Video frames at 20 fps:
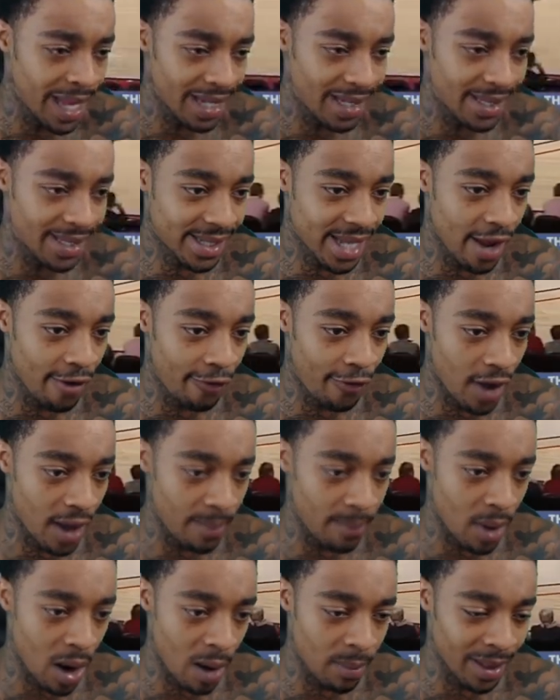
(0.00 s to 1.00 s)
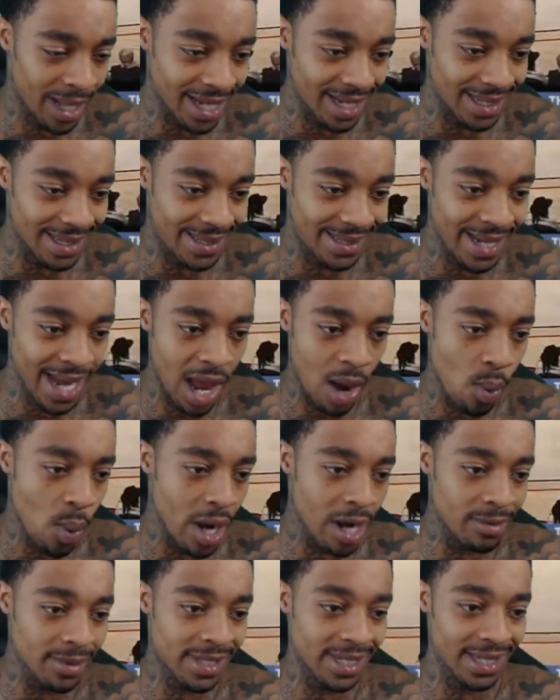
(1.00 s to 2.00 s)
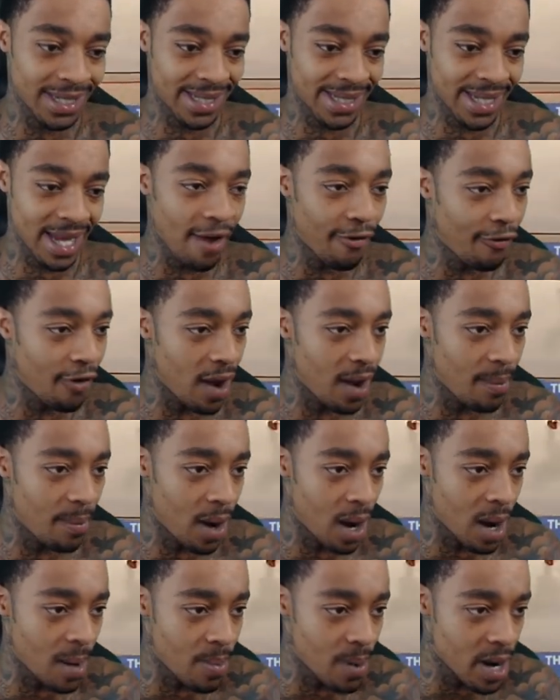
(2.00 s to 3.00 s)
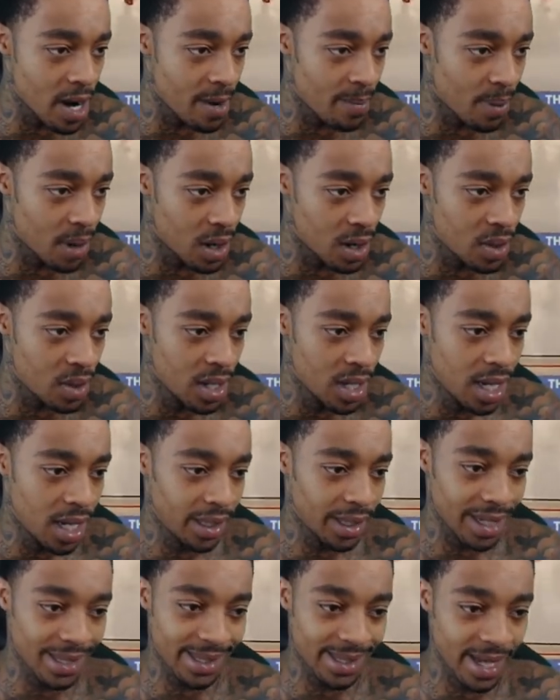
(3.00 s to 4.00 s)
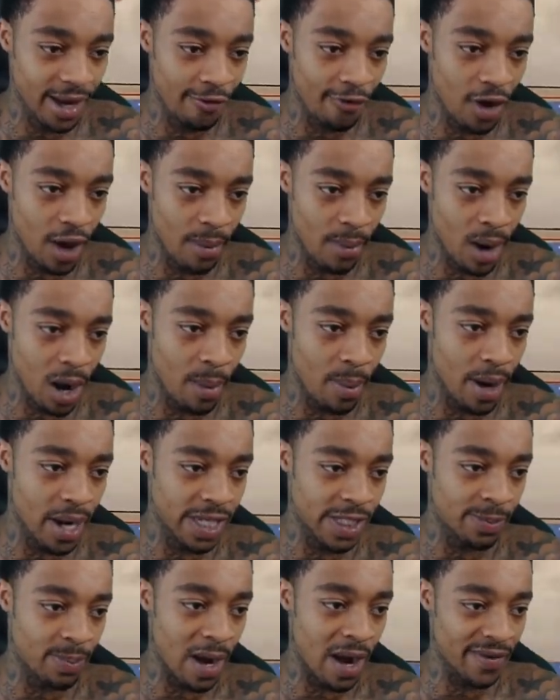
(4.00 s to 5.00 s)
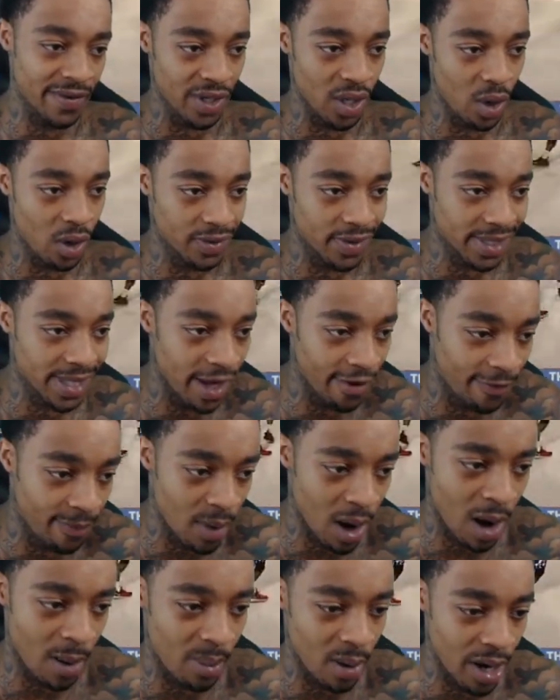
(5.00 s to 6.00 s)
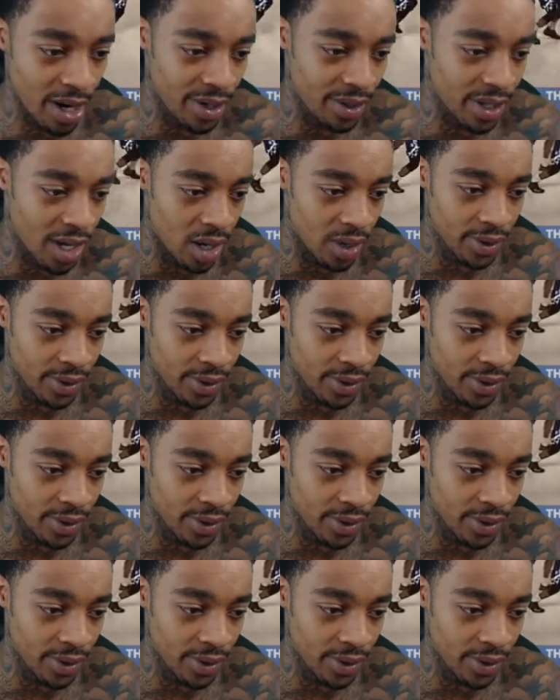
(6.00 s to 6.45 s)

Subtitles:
Stephon Marbury, like a Zion Williamson and Stephon Marbury, bro. Like Stephon Marbury and his prime, you know, Steph Marbury, you know.